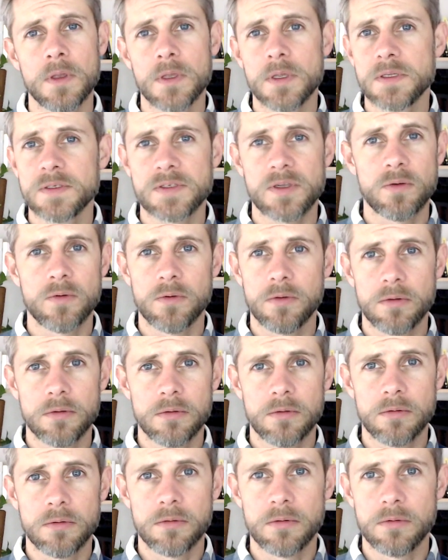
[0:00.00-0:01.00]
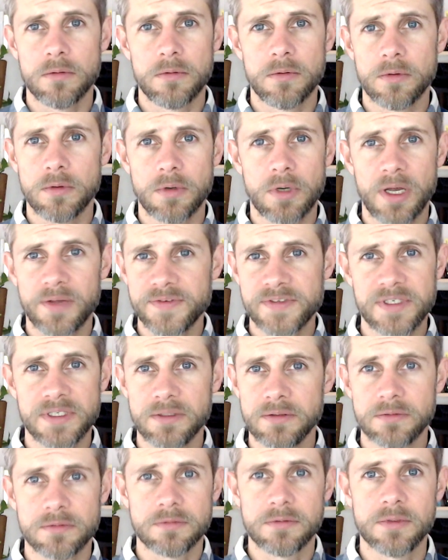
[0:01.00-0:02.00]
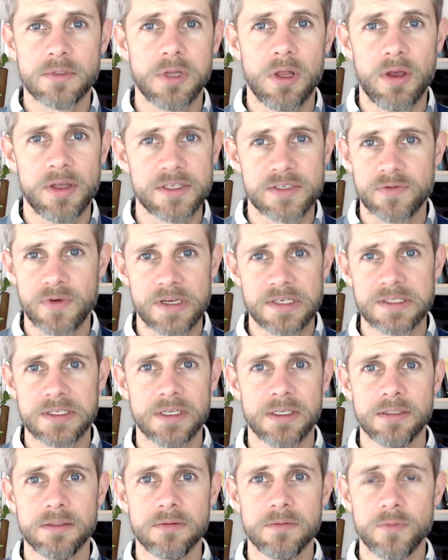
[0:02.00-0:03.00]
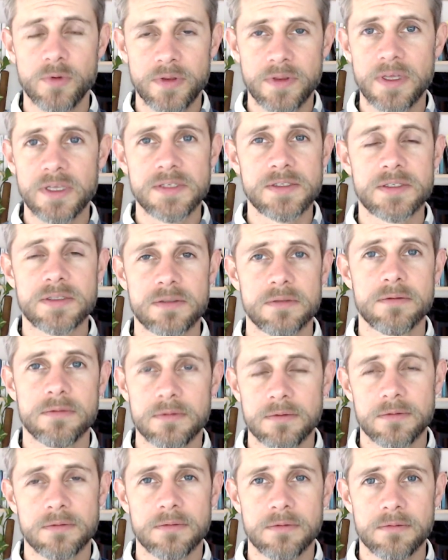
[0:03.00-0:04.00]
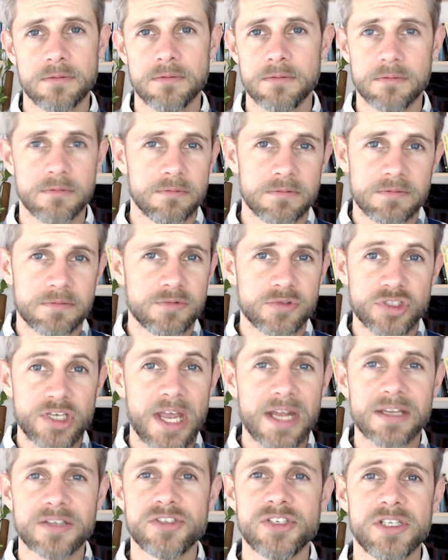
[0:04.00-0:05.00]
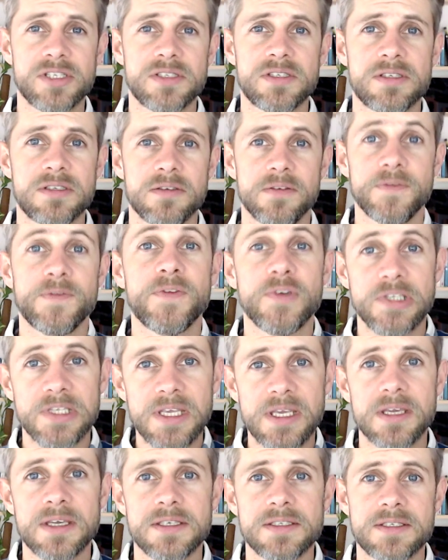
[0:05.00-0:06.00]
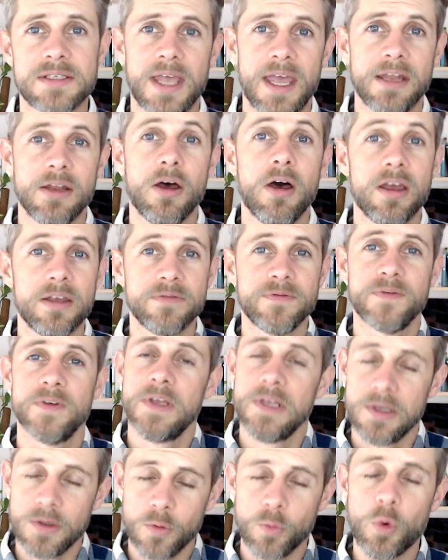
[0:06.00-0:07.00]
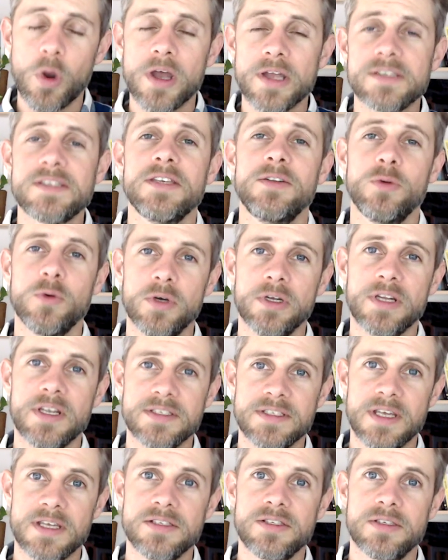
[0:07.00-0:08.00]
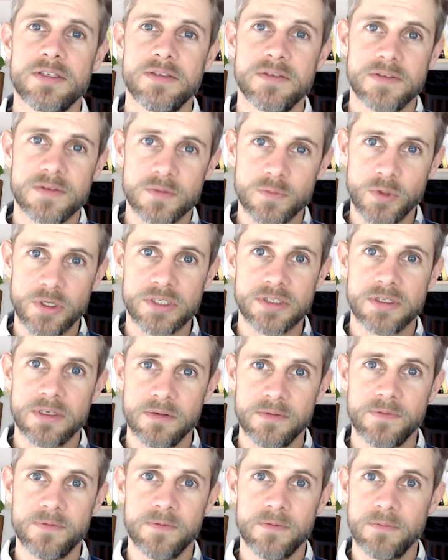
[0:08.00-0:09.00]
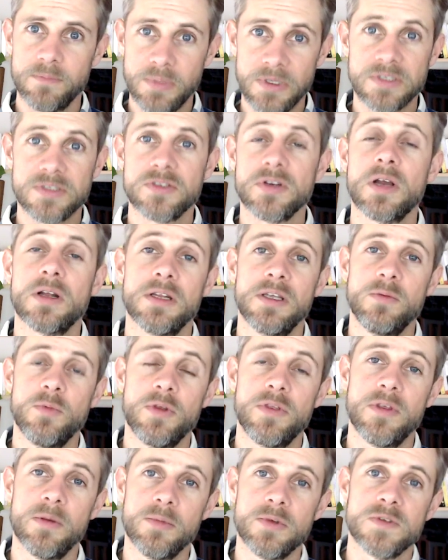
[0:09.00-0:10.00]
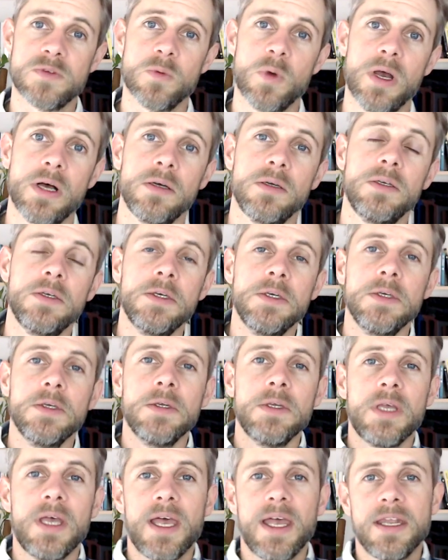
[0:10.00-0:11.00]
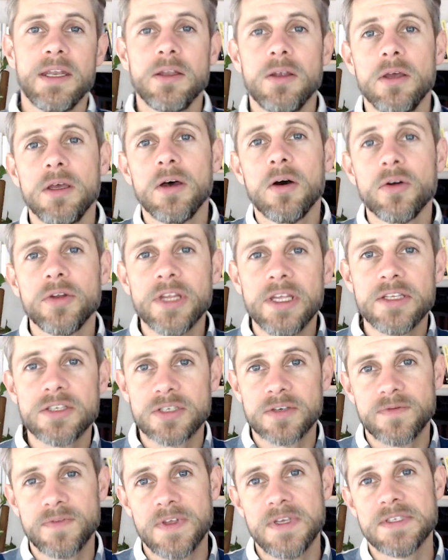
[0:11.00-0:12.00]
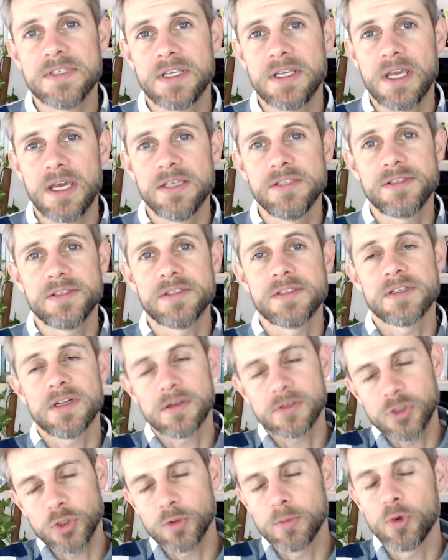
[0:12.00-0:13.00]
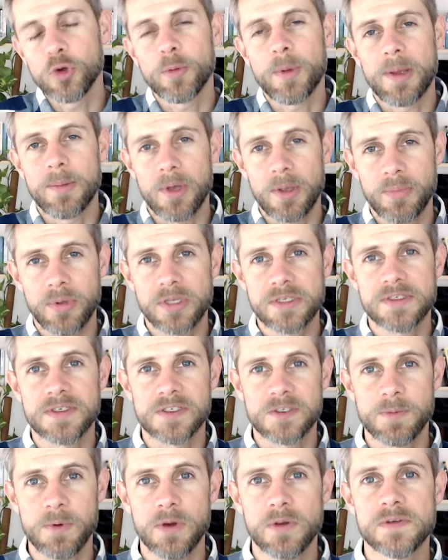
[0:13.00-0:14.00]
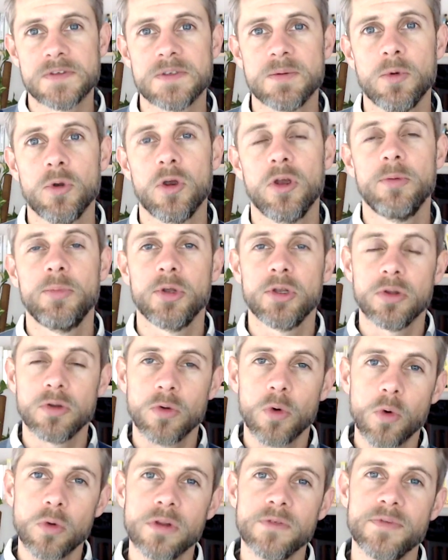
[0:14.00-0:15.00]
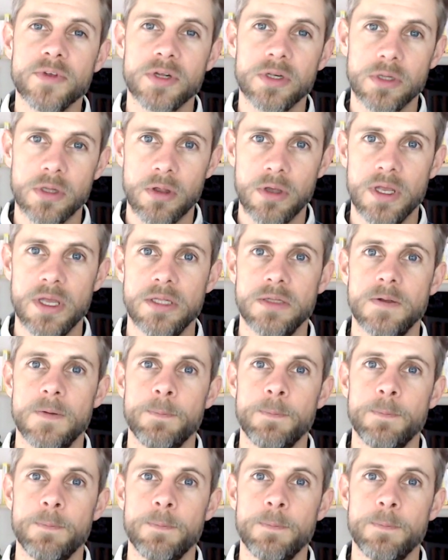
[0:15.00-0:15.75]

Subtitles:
So I've seen clients wrestling with these challenges for years, and I've worked in organizations which have been struggling with them as well. And on each of these occasions, and I'll talk more about my personal experience tomorrow, but on all of the client